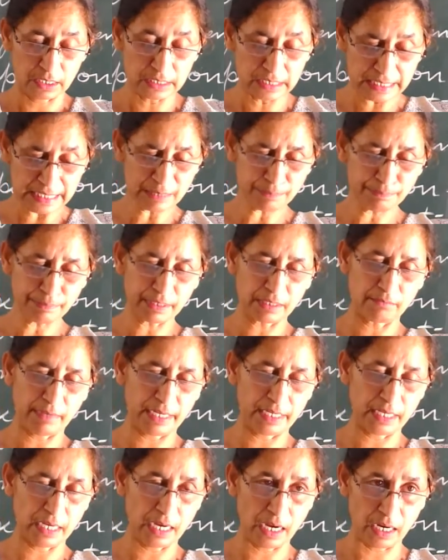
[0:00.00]
Deep in
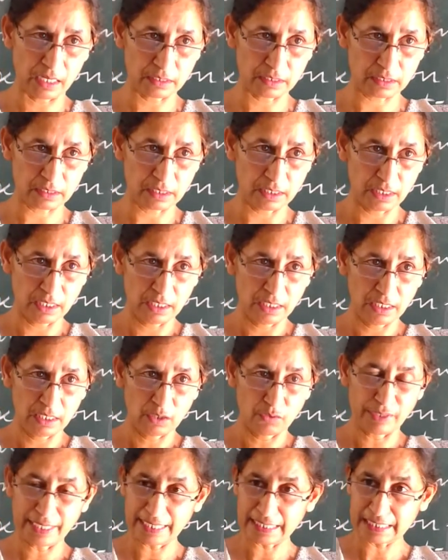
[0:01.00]
my heart,
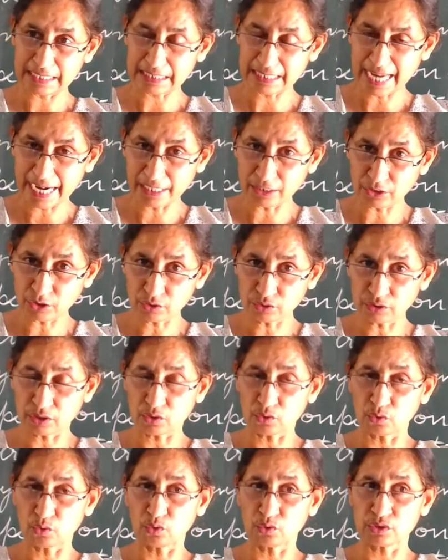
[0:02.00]
when I stand on the
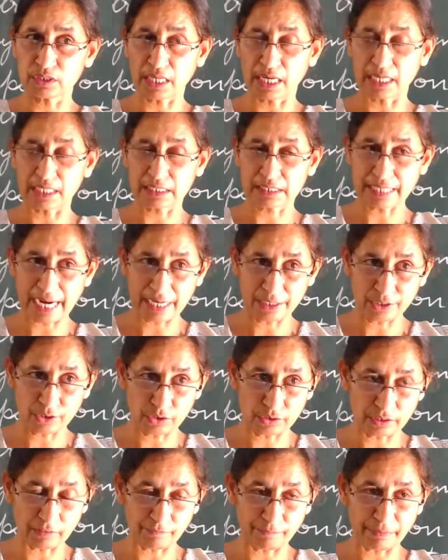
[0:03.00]
roads, I stand
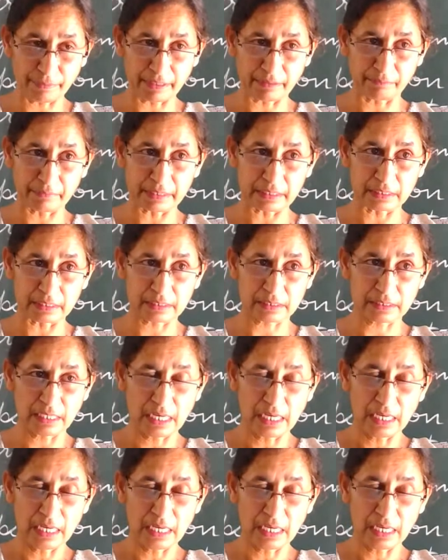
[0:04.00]
on the pavements,